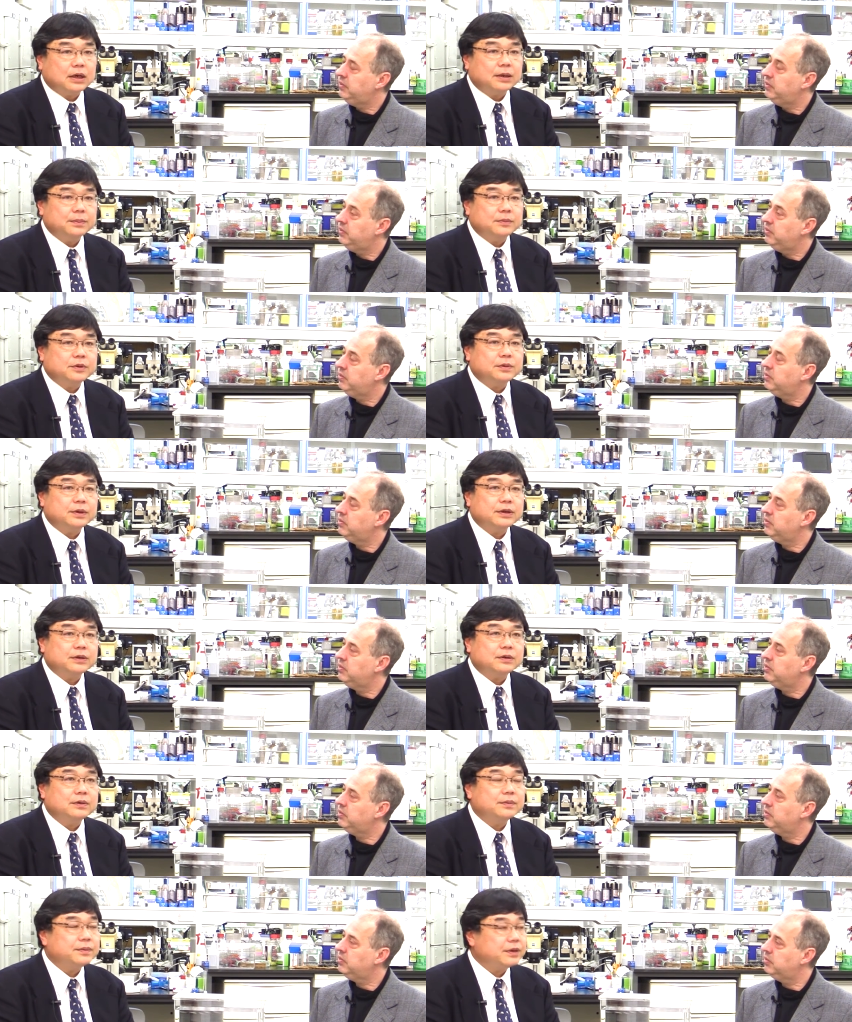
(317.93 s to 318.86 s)
Speaker 1: I'm
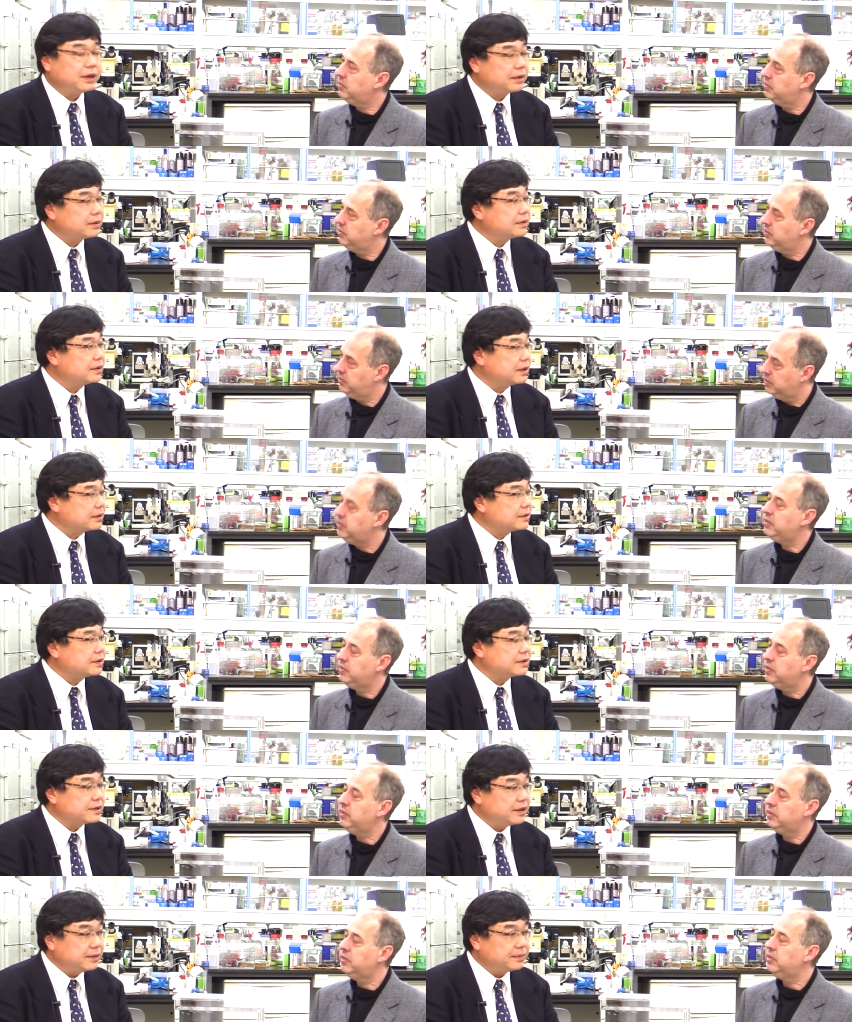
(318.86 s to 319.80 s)
quite confident that
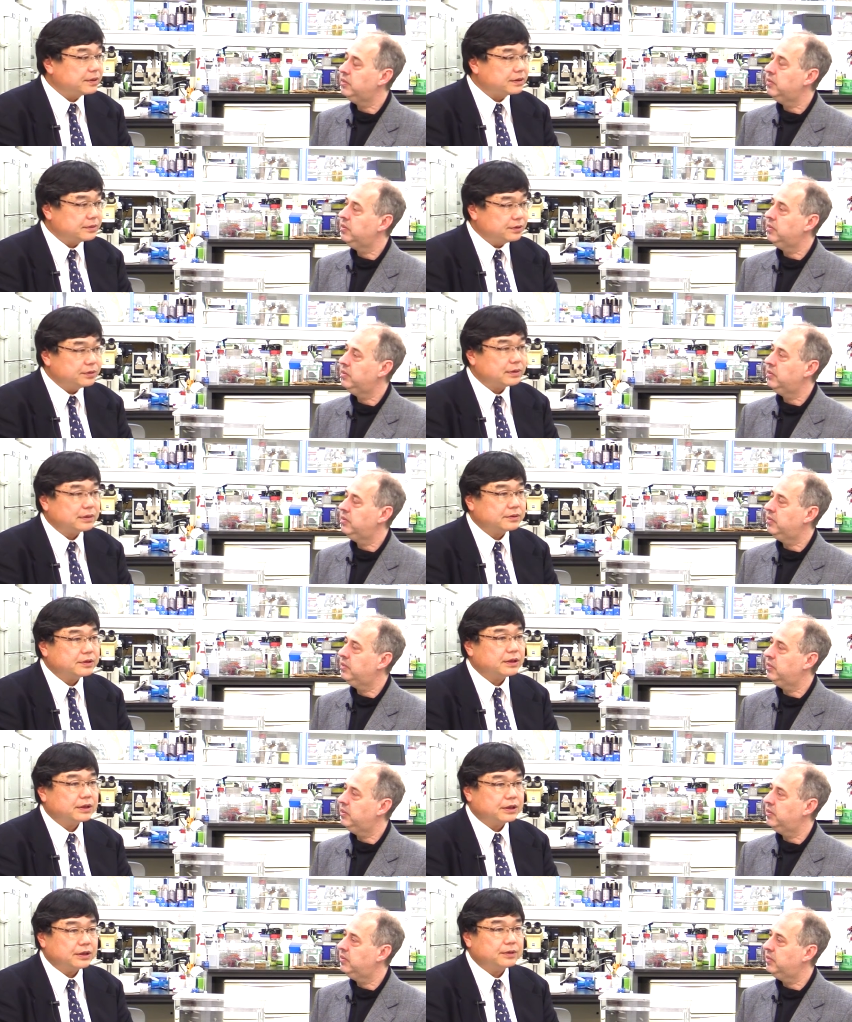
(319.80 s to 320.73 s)
the same neural
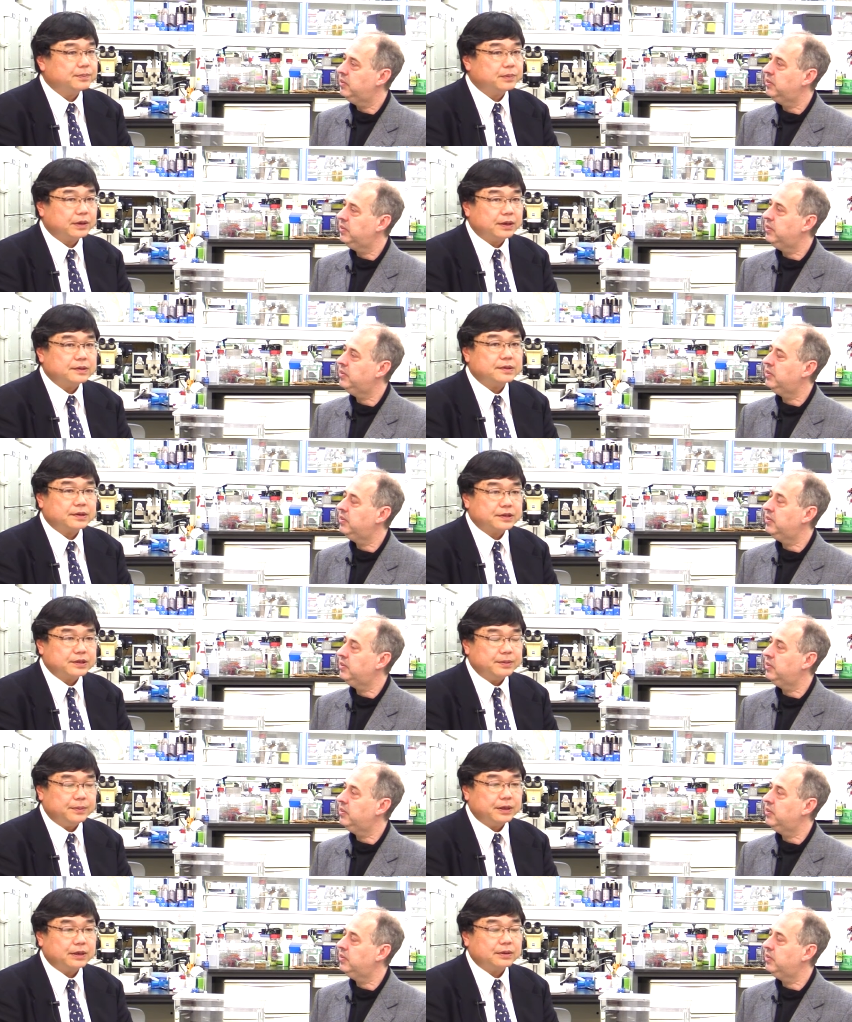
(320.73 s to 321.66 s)
circuit plays a
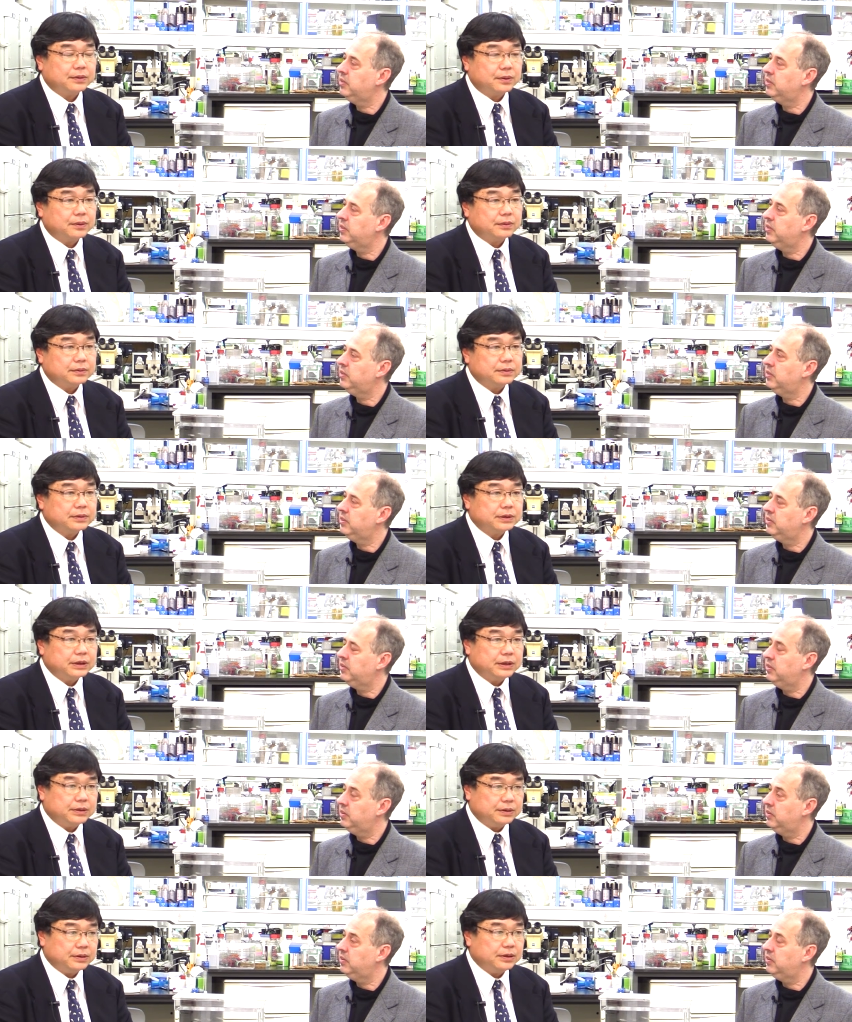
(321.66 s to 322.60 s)
similar role
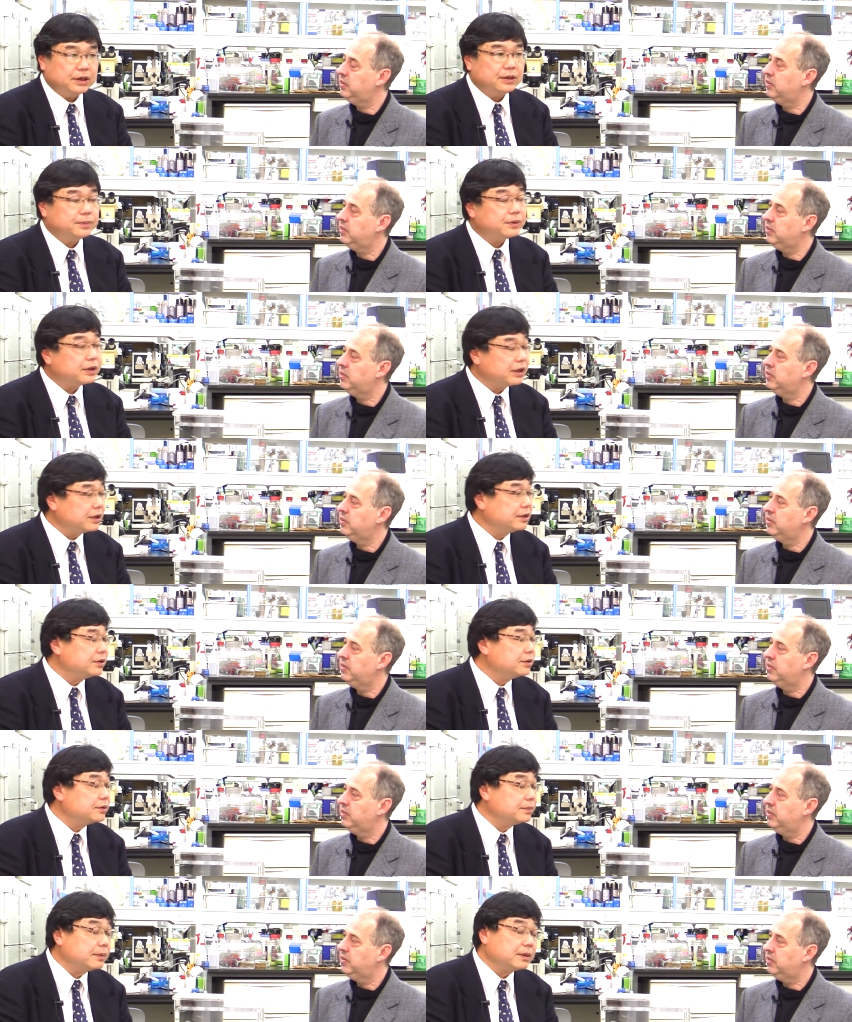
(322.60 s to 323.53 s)
in even in
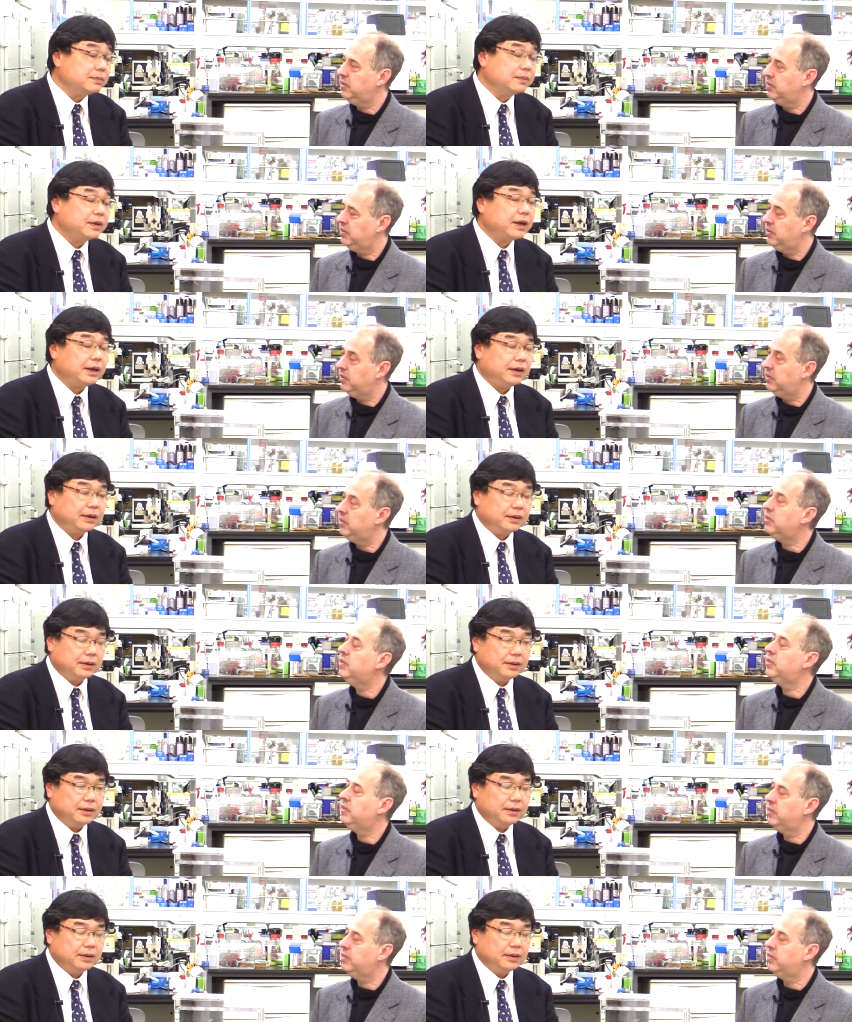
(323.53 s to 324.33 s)
human brain.